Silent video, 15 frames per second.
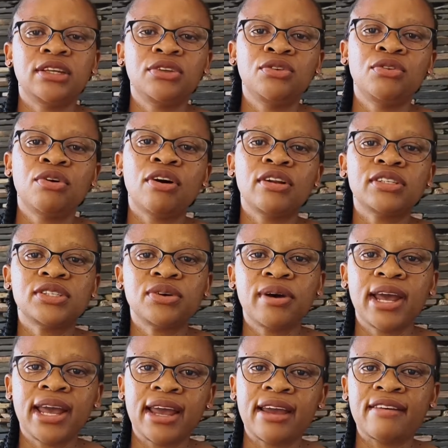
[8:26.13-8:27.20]
you also
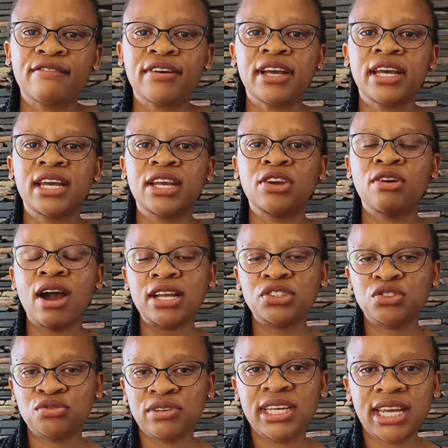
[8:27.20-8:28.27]
have your
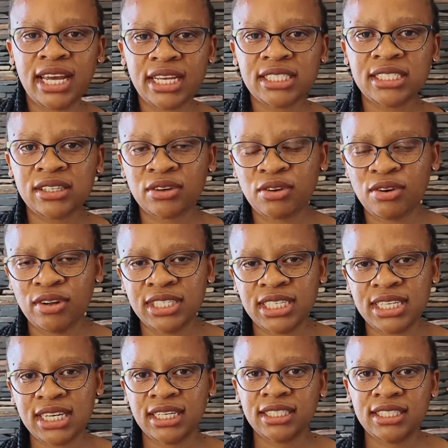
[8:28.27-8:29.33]
adjudication
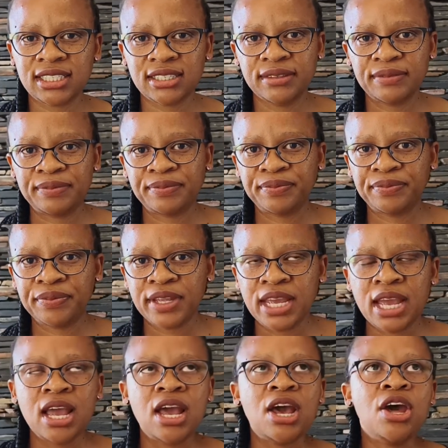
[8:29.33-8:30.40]
contract.
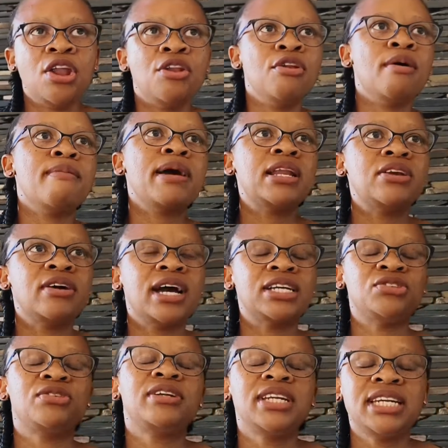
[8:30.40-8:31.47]
Normally, your
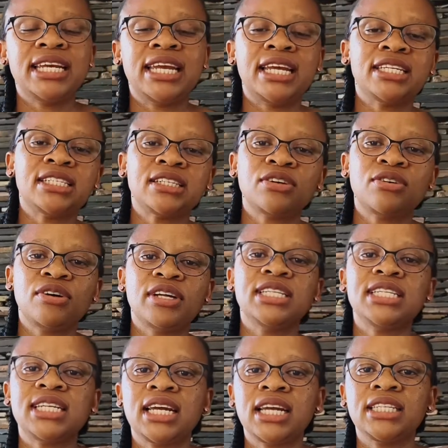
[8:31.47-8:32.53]
adjudication
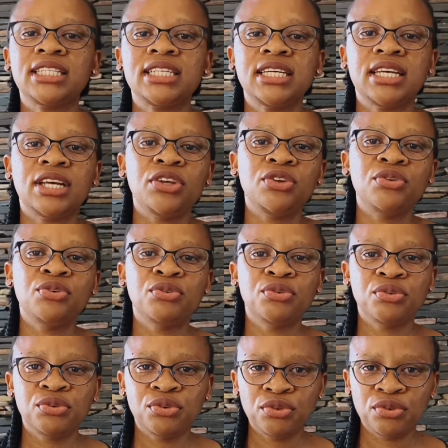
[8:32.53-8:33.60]
contract,
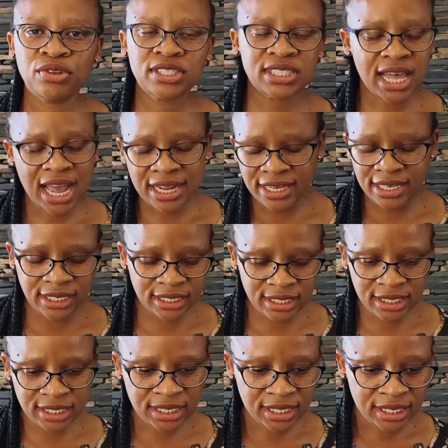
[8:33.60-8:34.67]
you sign
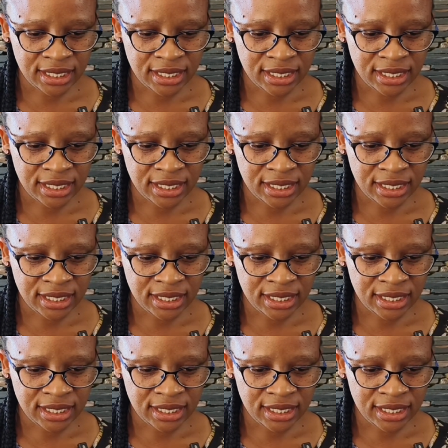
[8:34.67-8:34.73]
it